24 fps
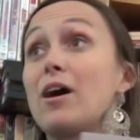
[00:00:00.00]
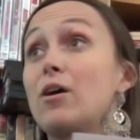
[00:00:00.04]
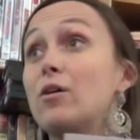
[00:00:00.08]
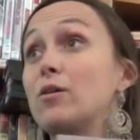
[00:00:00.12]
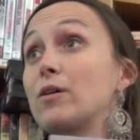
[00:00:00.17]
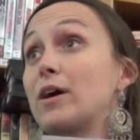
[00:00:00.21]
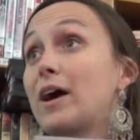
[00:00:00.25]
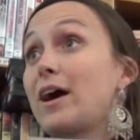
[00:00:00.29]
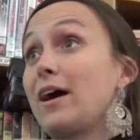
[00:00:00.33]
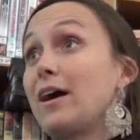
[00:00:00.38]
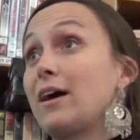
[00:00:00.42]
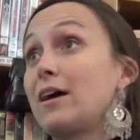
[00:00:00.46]

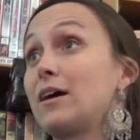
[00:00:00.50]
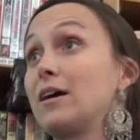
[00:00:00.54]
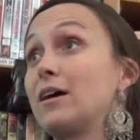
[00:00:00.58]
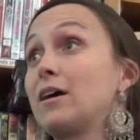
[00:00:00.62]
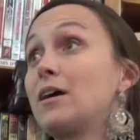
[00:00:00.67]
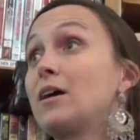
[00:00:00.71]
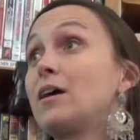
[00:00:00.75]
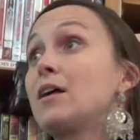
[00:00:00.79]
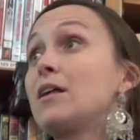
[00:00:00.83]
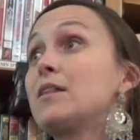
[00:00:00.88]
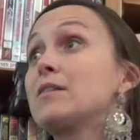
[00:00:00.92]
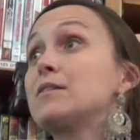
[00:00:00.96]
okay,
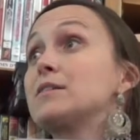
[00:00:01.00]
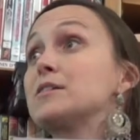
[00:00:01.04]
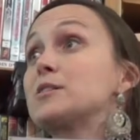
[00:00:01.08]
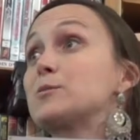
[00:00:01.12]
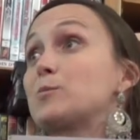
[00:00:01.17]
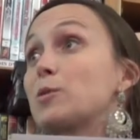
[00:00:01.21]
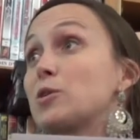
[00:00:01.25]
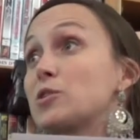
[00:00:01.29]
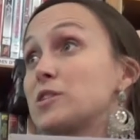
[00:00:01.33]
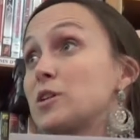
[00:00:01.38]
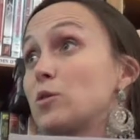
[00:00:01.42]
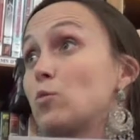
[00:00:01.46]
this
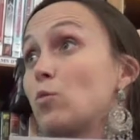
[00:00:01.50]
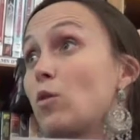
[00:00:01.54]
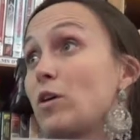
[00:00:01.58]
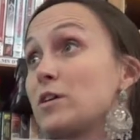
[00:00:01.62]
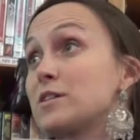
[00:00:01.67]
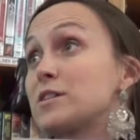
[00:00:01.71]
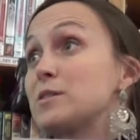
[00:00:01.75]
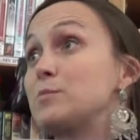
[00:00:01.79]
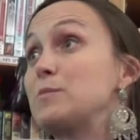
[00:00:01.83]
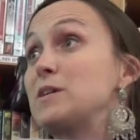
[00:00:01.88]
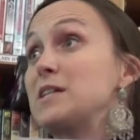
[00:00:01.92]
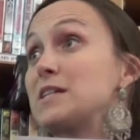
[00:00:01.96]
person
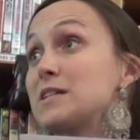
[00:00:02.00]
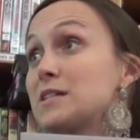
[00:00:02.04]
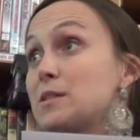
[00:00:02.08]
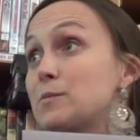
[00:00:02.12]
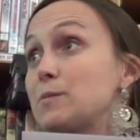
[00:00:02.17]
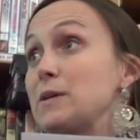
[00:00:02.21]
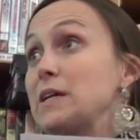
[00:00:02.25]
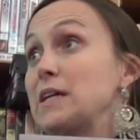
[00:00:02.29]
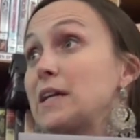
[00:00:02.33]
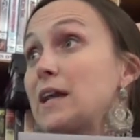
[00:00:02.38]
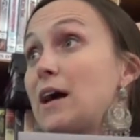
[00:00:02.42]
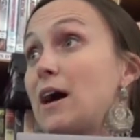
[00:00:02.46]
wants me to
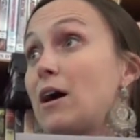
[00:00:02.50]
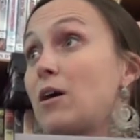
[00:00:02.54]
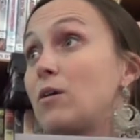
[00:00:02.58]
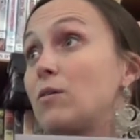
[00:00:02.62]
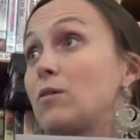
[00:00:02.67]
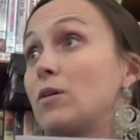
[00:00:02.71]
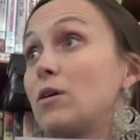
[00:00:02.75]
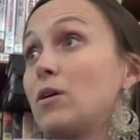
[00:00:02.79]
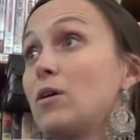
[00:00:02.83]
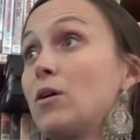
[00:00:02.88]
speak now.